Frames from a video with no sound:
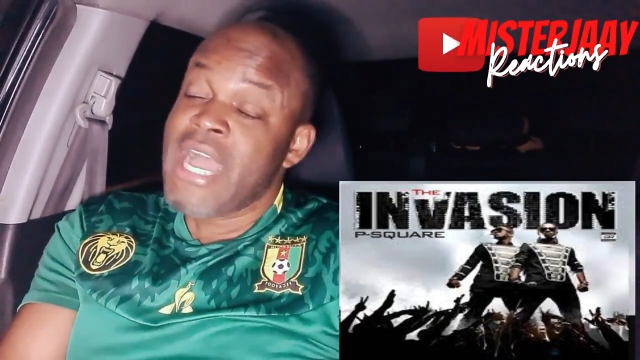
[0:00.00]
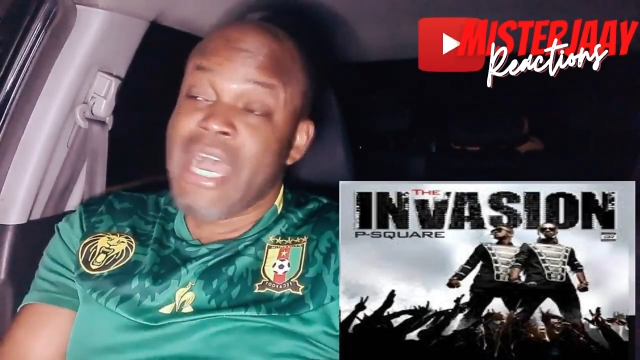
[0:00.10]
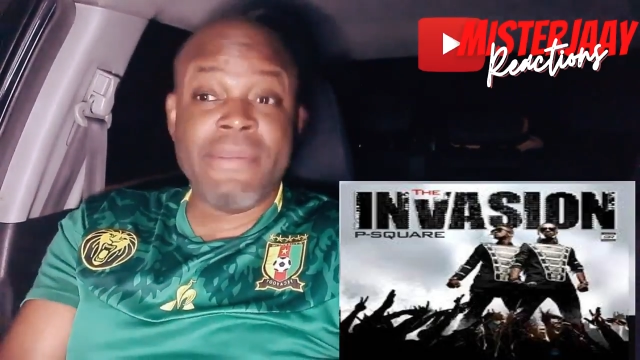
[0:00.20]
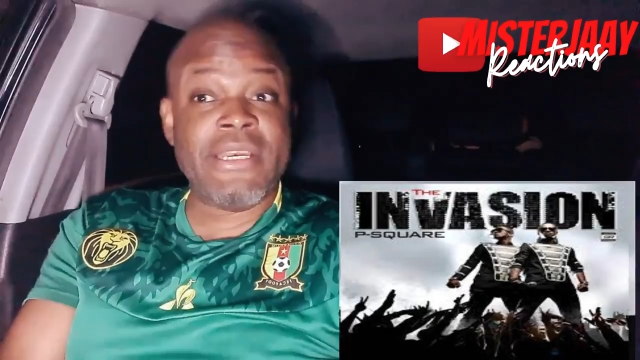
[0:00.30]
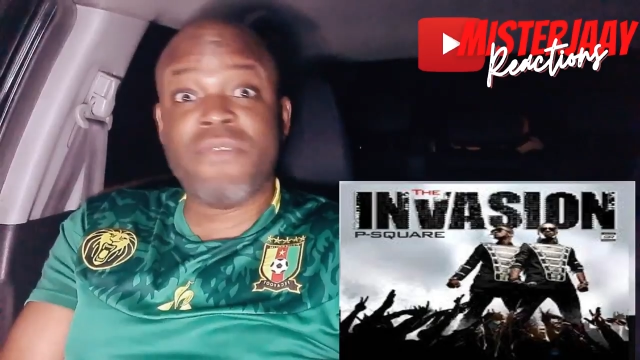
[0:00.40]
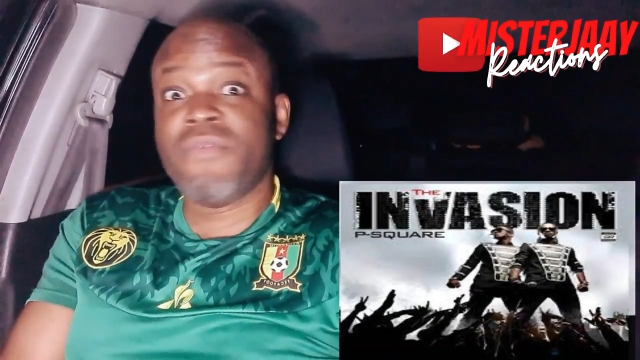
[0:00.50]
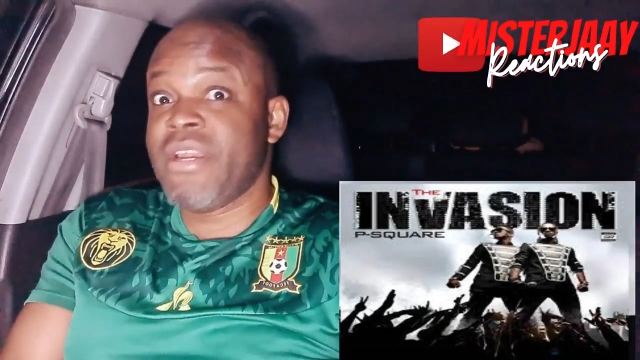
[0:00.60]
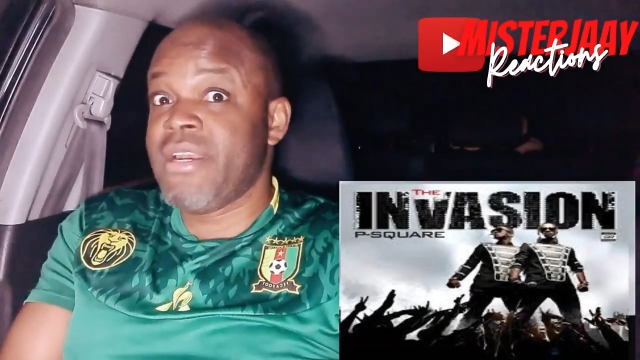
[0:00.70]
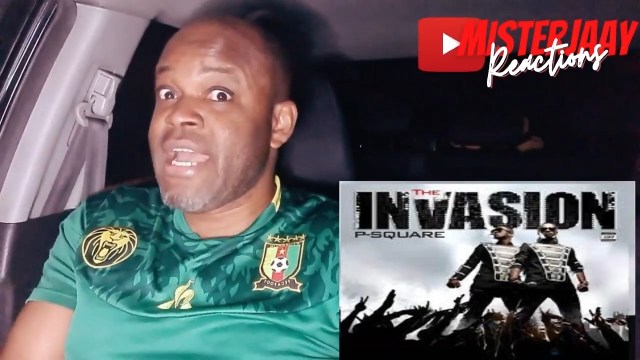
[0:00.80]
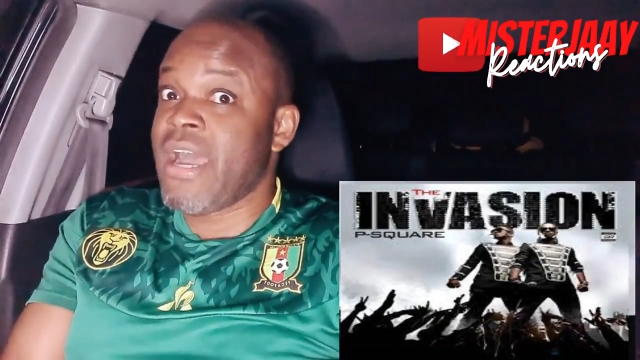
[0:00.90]
I mean, they
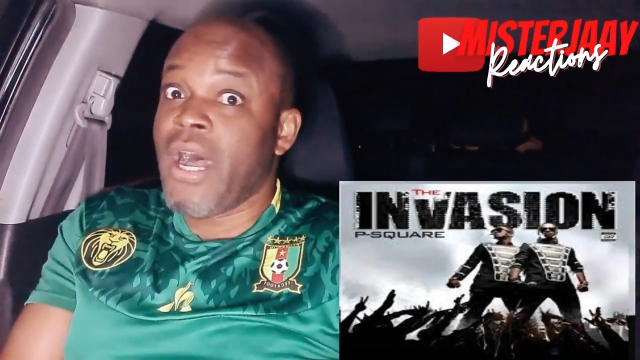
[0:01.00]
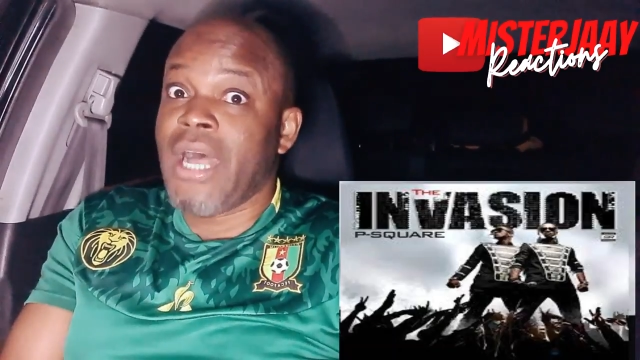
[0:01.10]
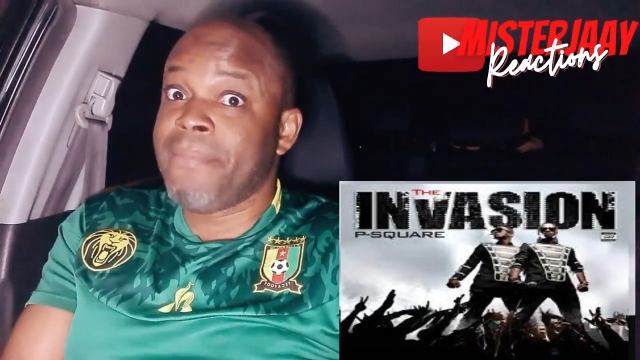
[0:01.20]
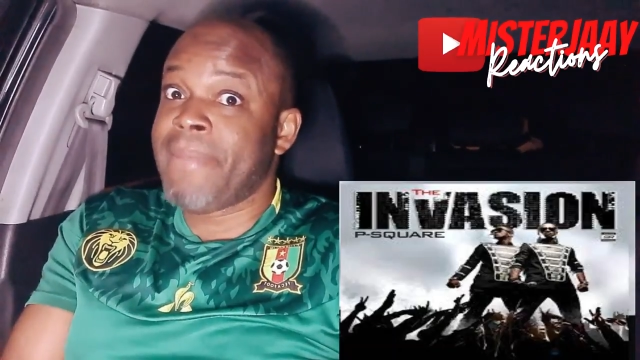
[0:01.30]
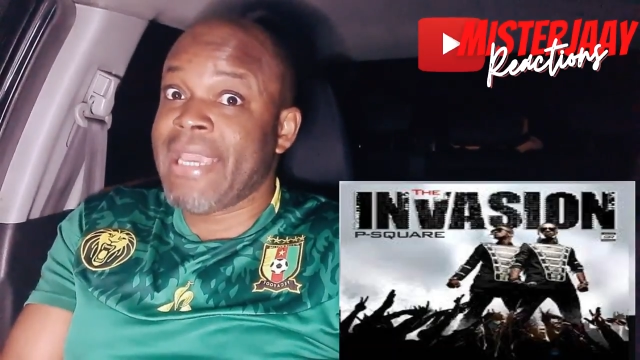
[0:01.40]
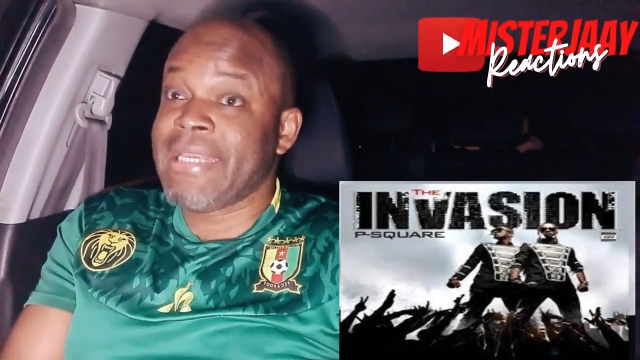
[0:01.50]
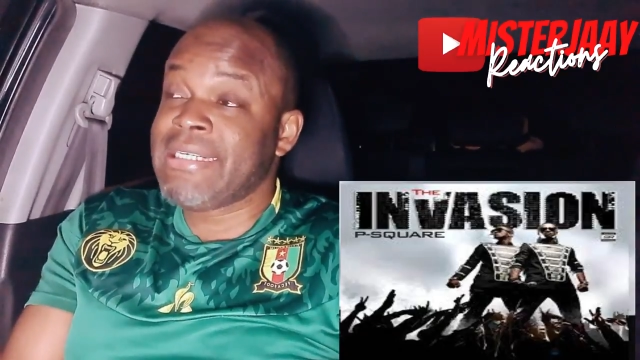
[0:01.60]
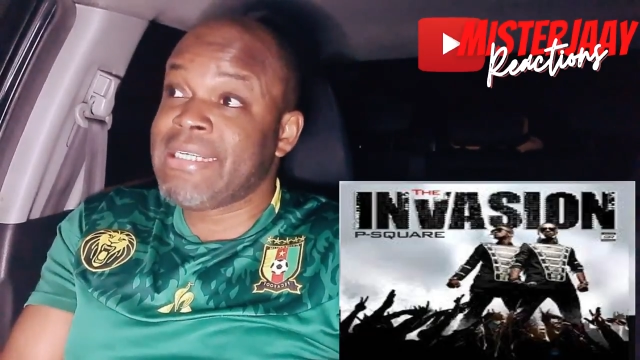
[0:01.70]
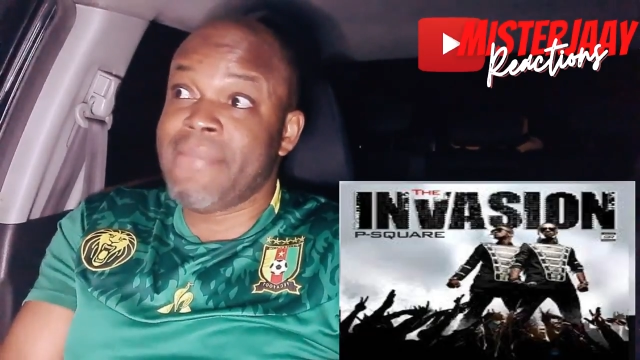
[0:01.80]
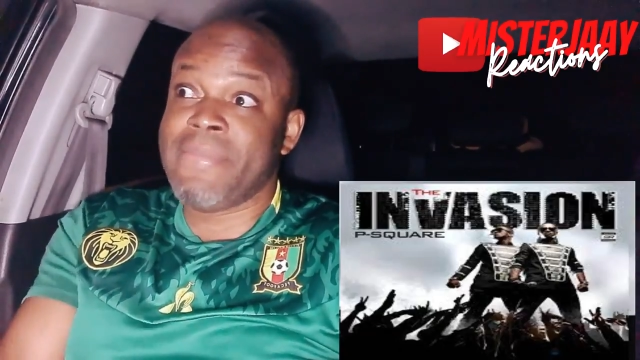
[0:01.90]
weren't that hot back in the
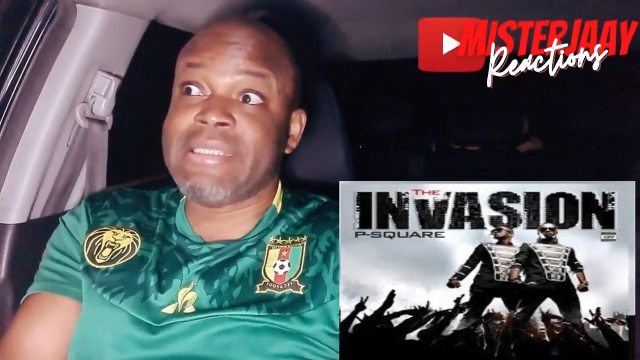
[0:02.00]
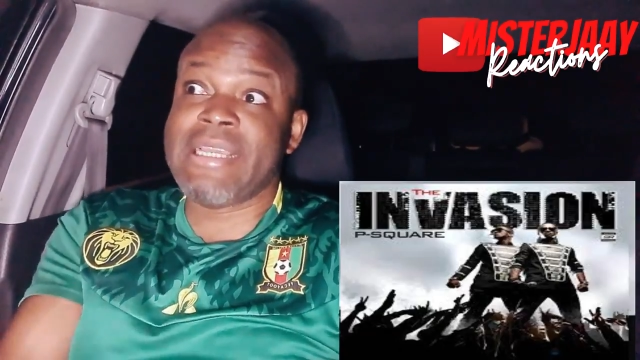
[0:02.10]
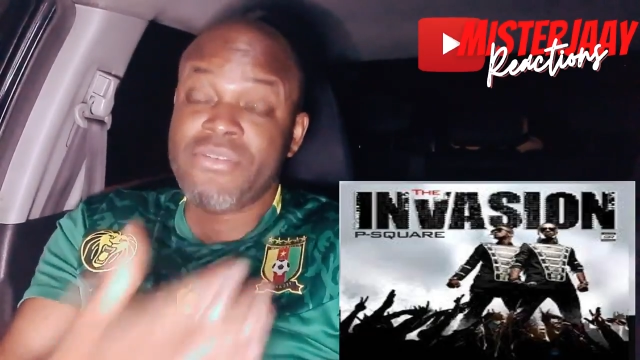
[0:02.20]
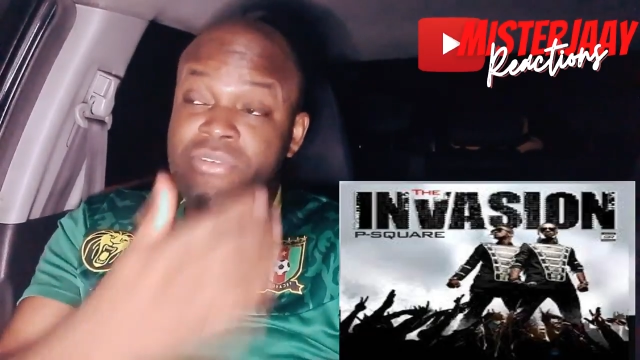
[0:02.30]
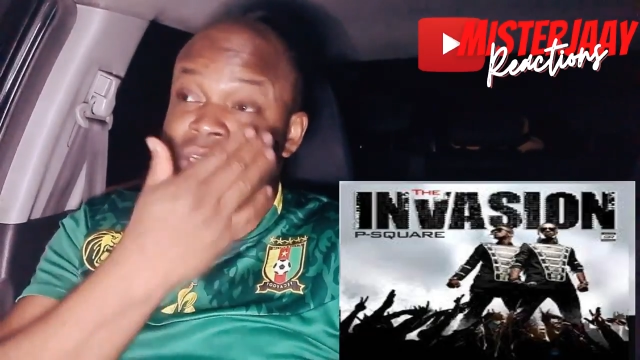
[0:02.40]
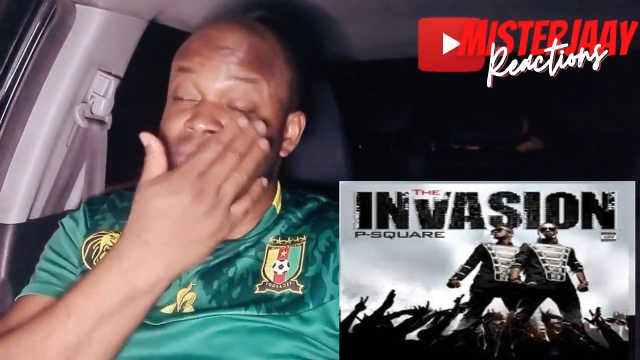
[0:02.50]
day, but then you see